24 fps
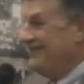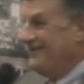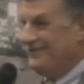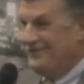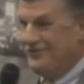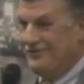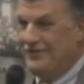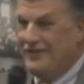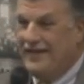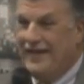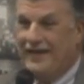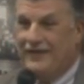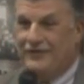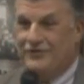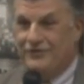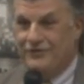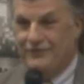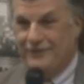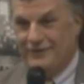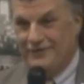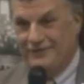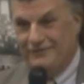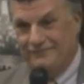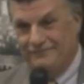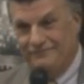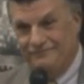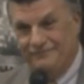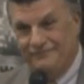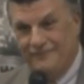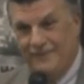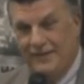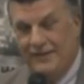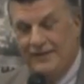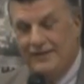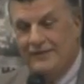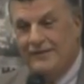you can't do
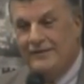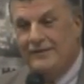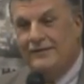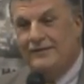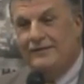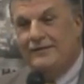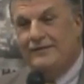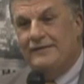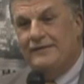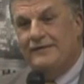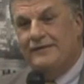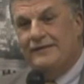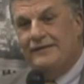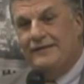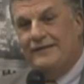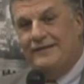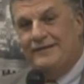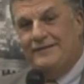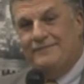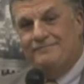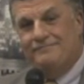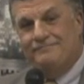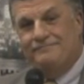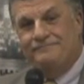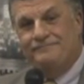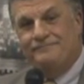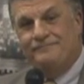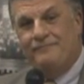it.